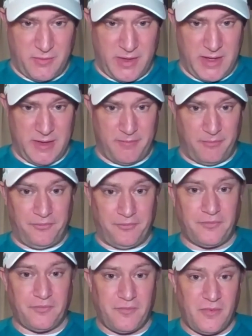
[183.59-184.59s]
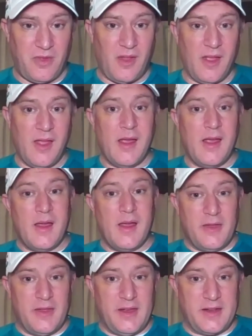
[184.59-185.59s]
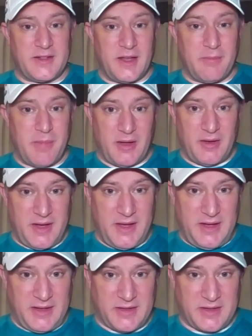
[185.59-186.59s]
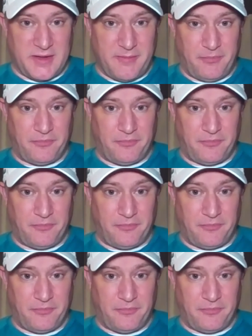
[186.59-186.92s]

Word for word: win the Sun Belt East.